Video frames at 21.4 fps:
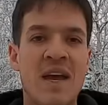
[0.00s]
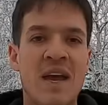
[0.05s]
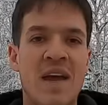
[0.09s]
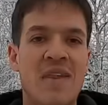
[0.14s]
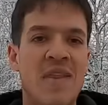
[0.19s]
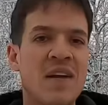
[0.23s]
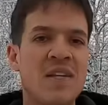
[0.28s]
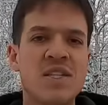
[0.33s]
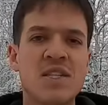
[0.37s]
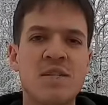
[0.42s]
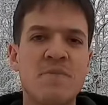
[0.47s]

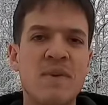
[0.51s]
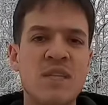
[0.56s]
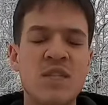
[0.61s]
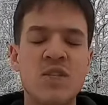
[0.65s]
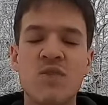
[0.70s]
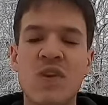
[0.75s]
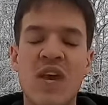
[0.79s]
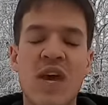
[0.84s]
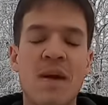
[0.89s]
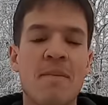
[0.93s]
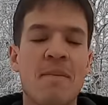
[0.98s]
and that just means
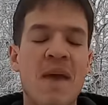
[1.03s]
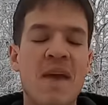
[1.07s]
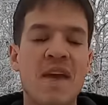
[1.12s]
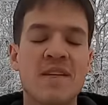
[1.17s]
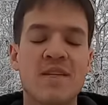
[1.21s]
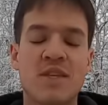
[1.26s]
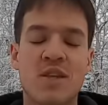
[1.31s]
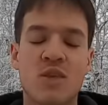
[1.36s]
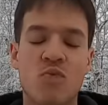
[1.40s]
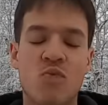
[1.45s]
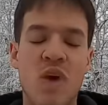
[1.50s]
you can't make
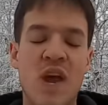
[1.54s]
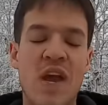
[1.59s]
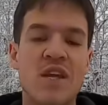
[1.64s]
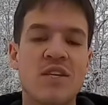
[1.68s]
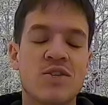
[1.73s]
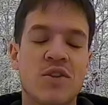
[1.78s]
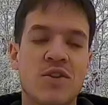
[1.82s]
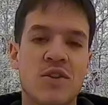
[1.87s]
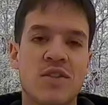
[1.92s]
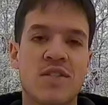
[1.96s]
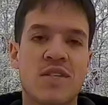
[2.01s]
it to the
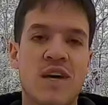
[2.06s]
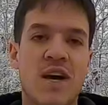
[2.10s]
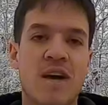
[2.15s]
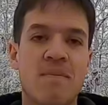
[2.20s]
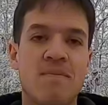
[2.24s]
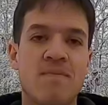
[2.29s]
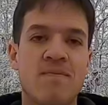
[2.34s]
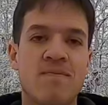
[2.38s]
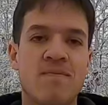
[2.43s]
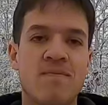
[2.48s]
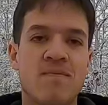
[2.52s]
range all the
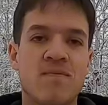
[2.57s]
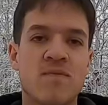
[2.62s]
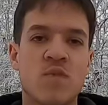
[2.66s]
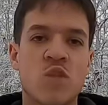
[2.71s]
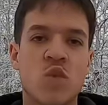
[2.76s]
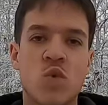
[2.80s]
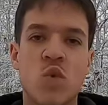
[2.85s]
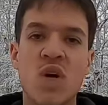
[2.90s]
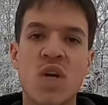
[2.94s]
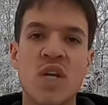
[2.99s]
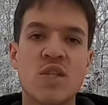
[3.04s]
time.
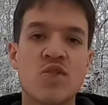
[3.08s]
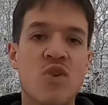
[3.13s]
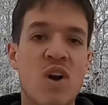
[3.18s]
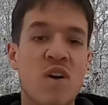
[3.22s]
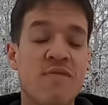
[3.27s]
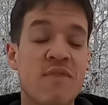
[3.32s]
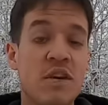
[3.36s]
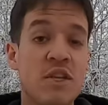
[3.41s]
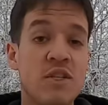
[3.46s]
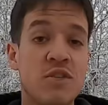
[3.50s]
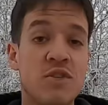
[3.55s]
So what can
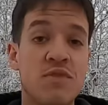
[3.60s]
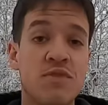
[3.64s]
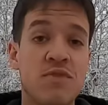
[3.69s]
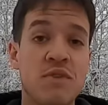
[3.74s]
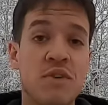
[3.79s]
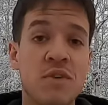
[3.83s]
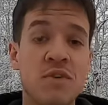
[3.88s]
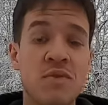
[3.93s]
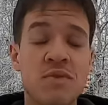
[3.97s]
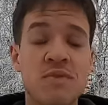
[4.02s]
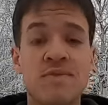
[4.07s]
dry fire do for
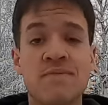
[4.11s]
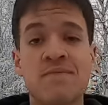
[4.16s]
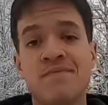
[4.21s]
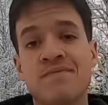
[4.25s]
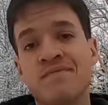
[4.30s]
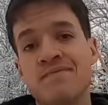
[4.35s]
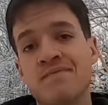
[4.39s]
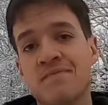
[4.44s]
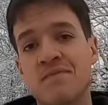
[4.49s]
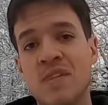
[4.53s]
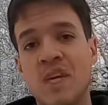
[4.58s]
you?
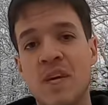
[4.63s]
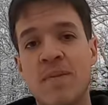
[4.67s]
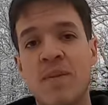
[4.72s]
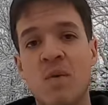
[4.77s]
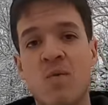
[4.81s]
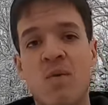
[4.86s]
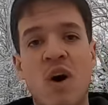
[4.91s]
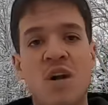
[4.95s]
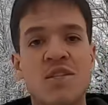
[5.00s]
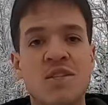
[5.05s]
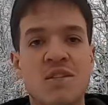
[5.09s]
Keep
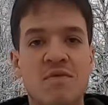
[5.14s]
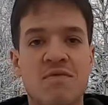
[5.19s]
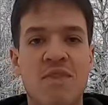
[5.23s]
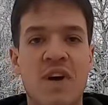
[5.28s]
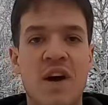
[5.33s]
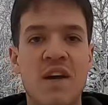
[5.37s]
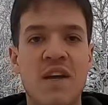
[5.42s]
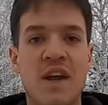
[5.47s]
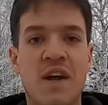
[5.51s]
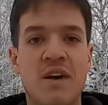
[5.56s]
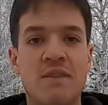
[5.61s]
on watching to
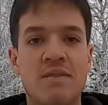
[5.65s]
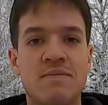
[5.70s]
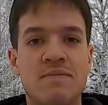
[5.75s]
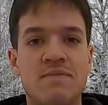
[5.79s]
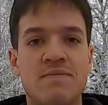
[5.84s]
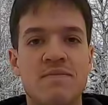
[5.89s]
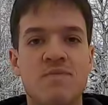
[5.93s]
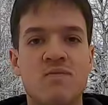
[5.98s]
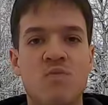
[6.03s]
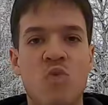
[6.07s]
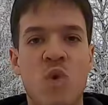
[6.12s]
find out.
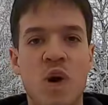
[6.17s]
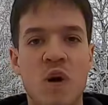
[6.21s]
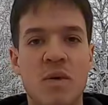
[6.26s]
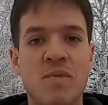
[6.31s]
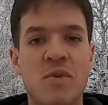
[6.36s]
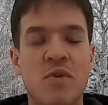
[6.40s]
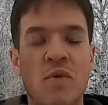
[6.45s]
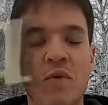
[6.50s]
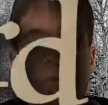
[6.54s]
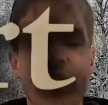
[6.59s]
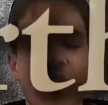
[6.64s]
Welcome
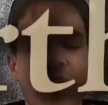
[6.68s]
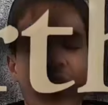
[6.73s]
to Northern